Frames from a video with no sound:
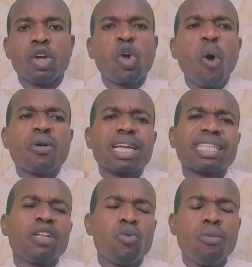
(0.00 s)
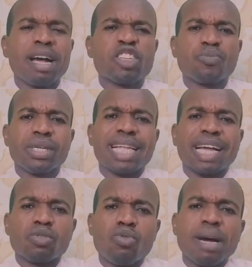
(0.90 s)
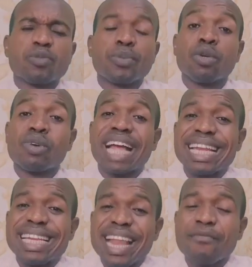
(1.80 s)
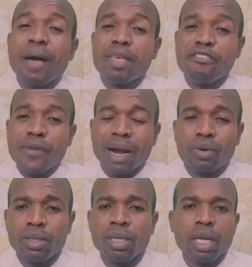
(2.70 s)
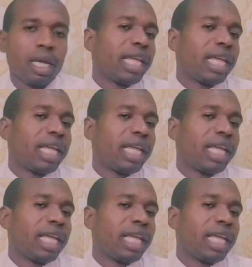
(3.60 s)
God created human spirit that human spirit can never be vacuum.